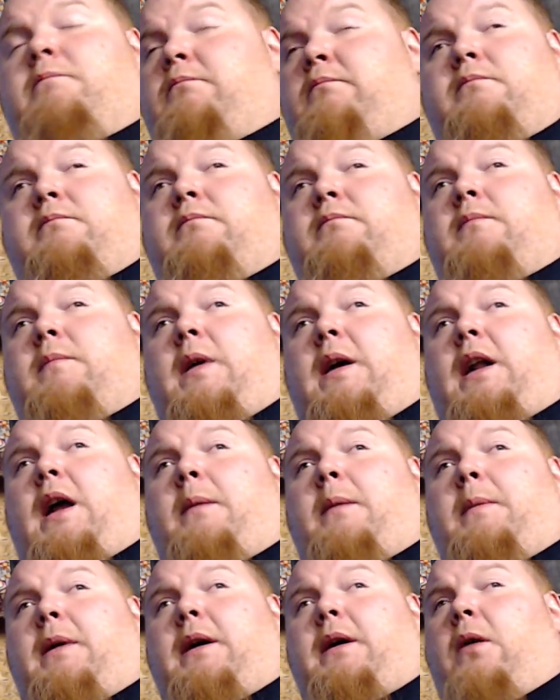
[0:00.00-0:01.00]
and I'm
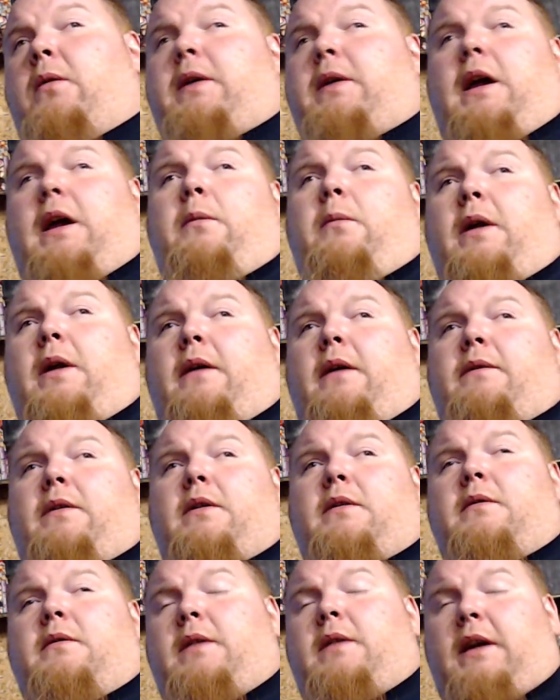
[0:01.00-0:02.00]
like, okay, whatever.
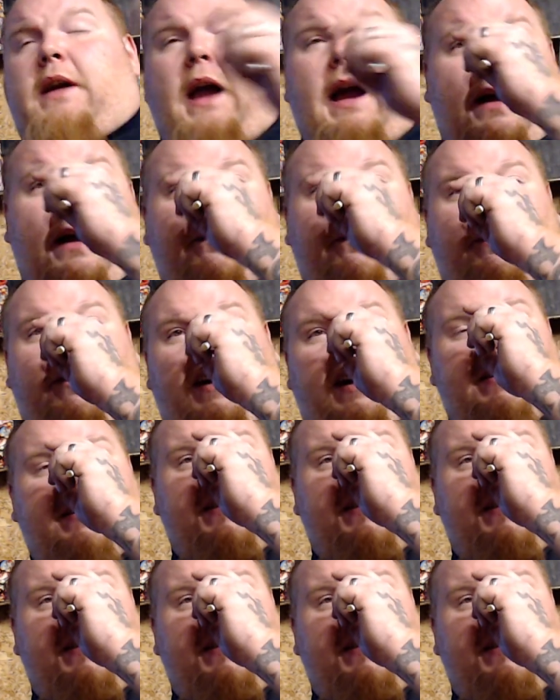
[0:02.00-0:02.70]
Like, I got friends